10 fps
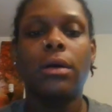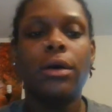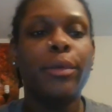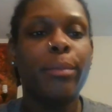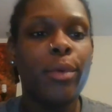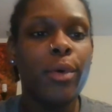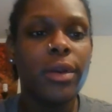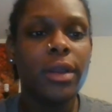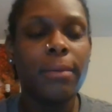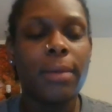Good
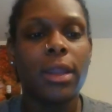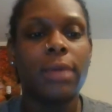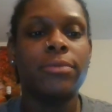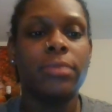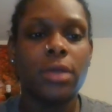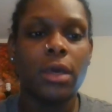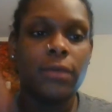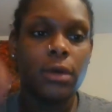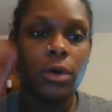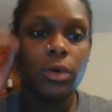morning. My name is
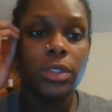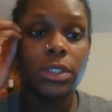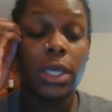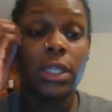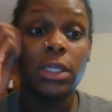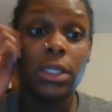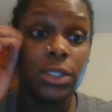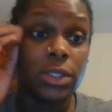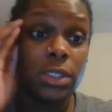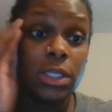Batavia Owens, and the
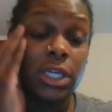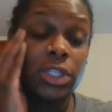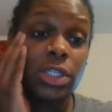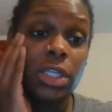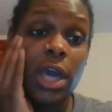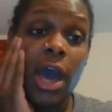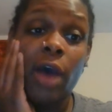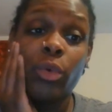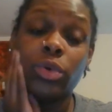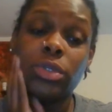dissertation that
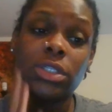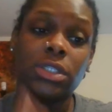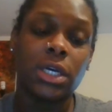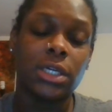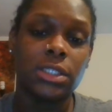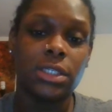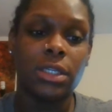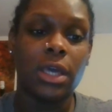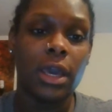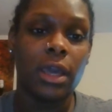I will discuss
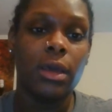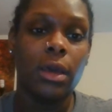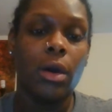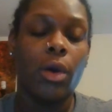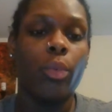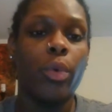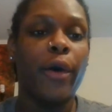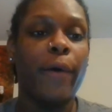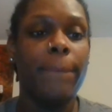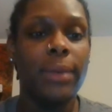today
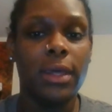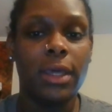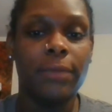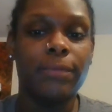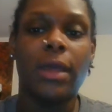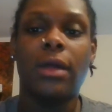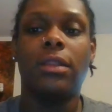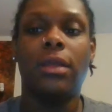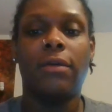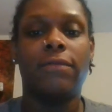will be
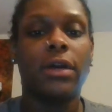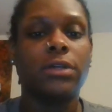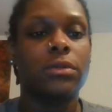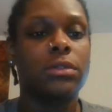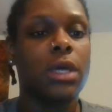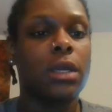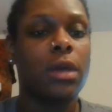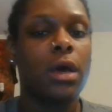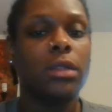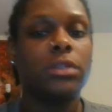the effects on
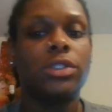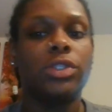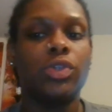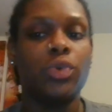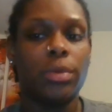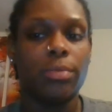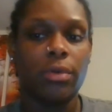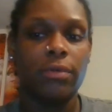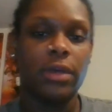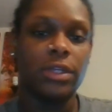technology, student
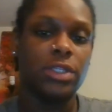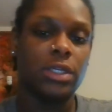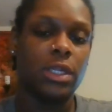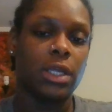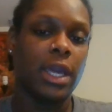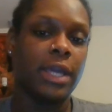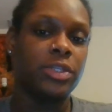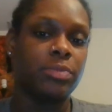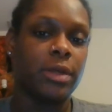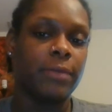motivation, and
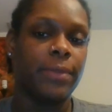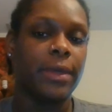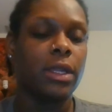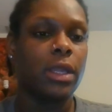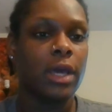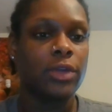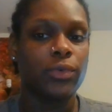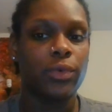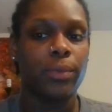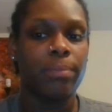engagement in
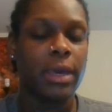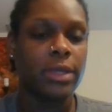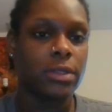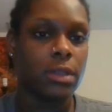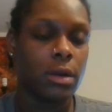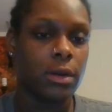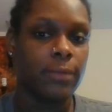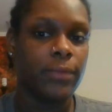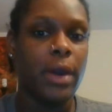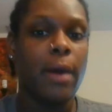classroom-based
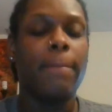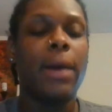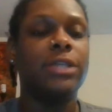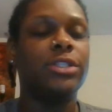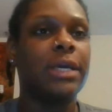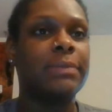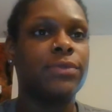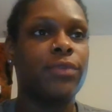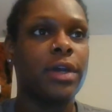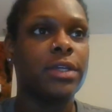learning by
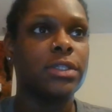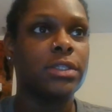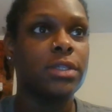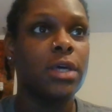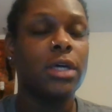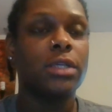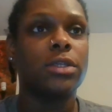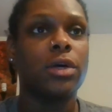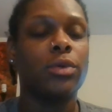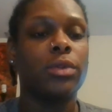James Francis.
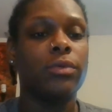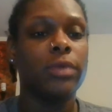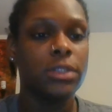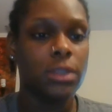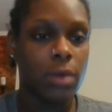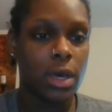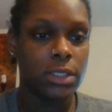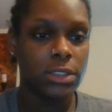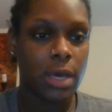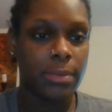So, the reason why
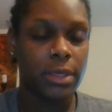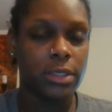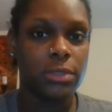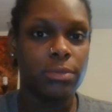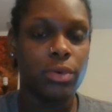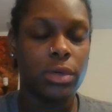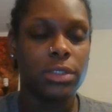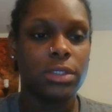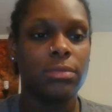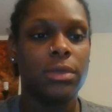this topic is
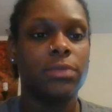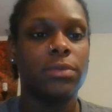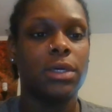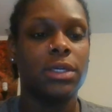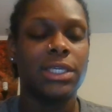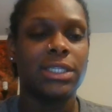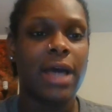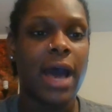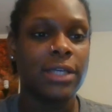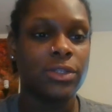important to me is because as
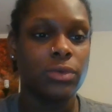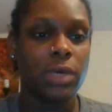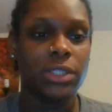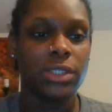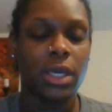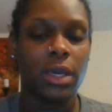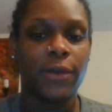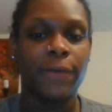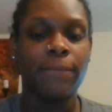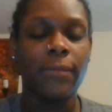a high school
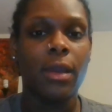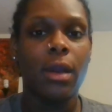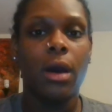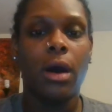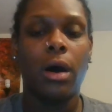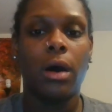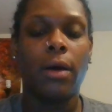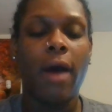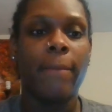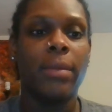educator,
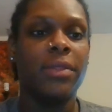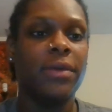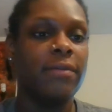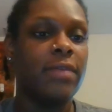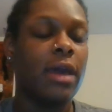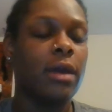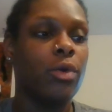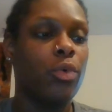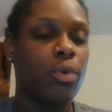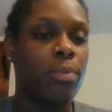I believe that
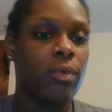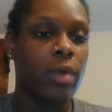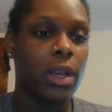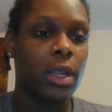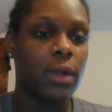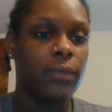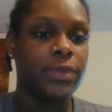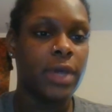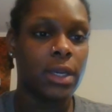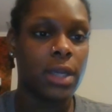incorporating
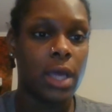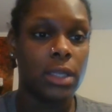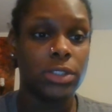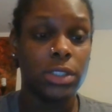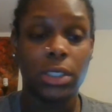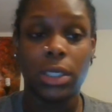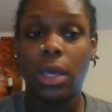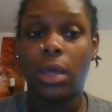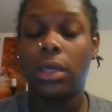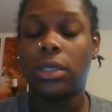technology
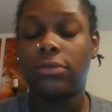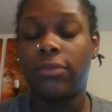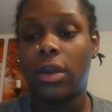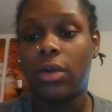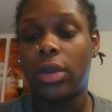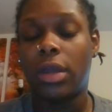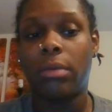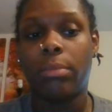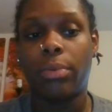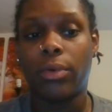is very
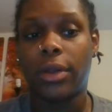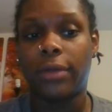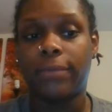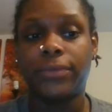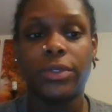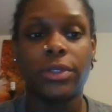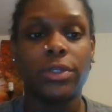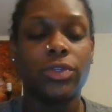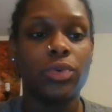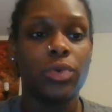important to
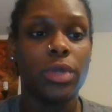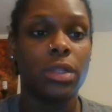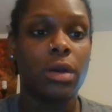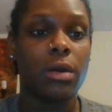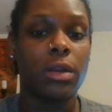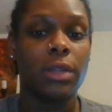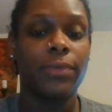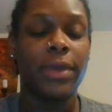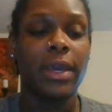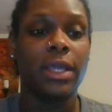student
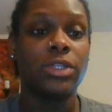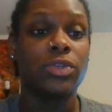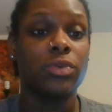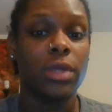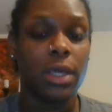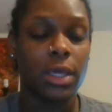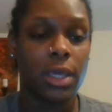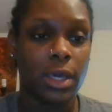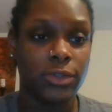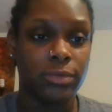learning and student
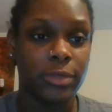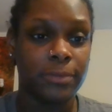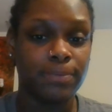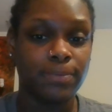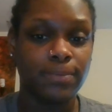engagement.